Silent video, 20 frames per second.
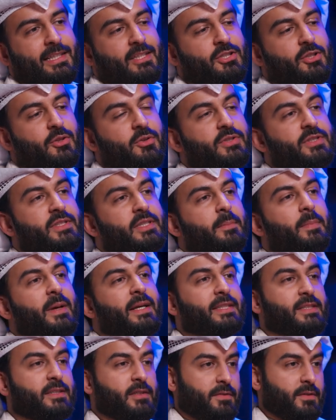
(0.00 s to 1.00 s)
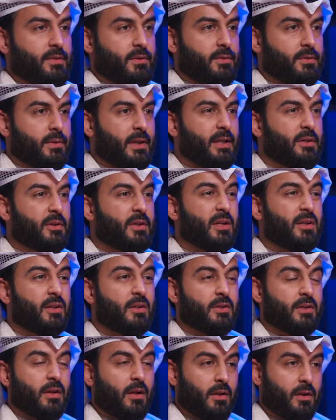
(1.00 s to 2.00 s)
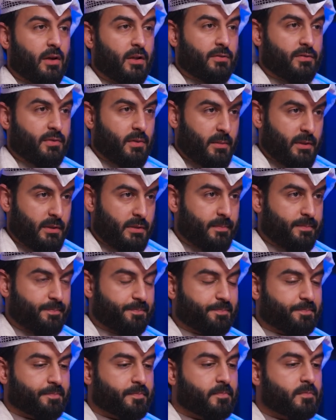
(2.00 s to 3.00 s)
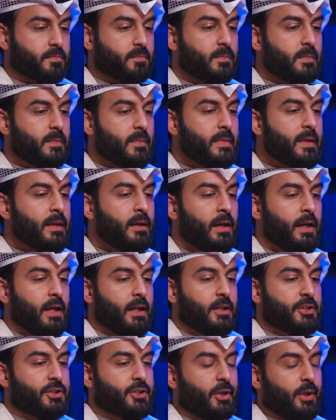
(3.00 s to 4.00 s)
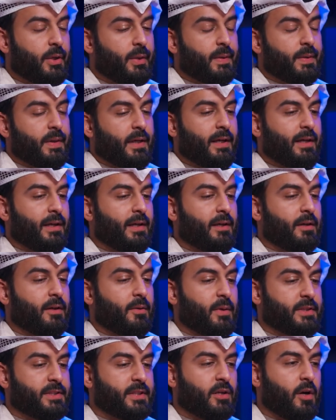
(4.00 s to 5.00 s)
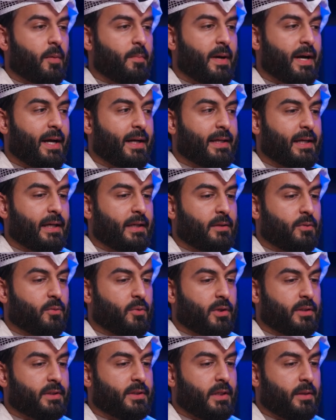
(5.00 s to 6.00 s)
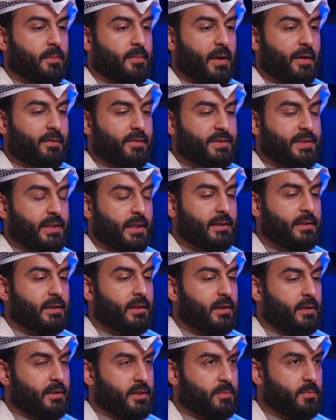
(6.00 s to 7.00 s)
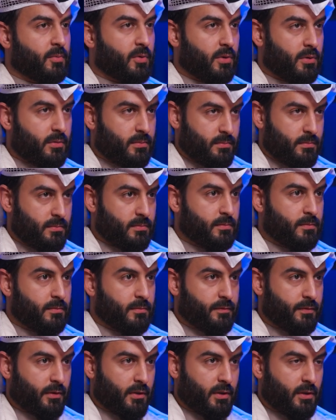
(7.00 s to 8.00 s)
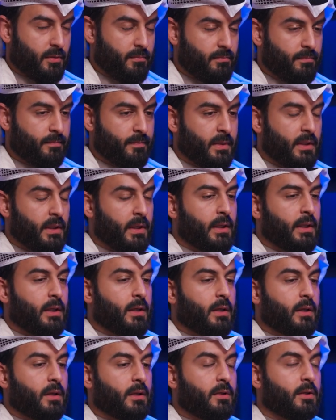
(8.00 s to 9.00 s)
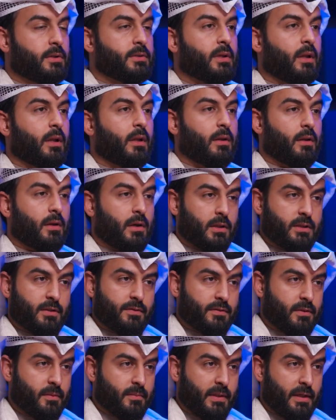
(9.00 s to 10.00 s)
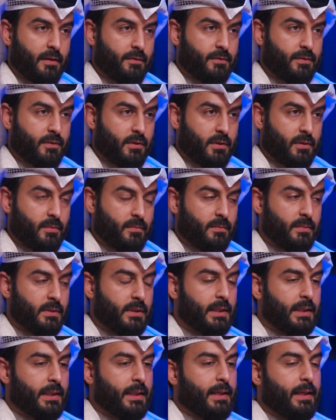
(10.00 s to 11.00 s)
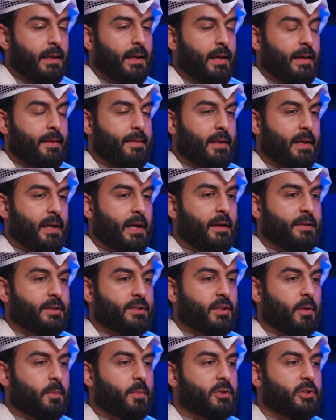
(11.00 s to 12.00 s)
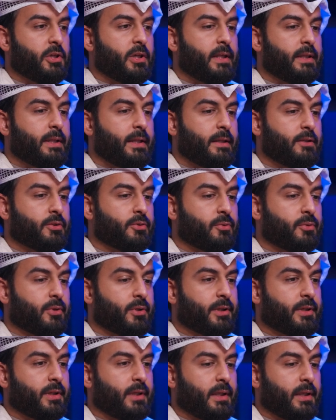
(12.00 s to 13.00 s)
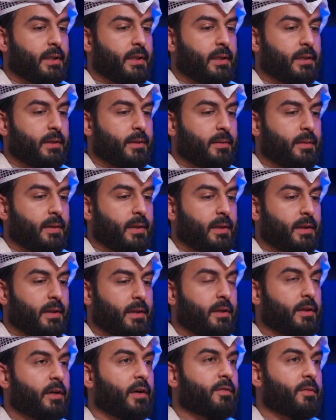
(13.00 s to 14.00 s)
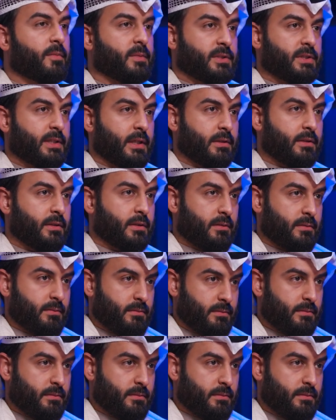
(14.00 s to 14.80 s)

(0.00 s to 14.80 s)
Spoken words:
shows the best of you and you can learn a lot from it. So once I got back, I worked in a private sector in a small firm, learned a lot from that firm. And then I had this opportunity to work in the government sector.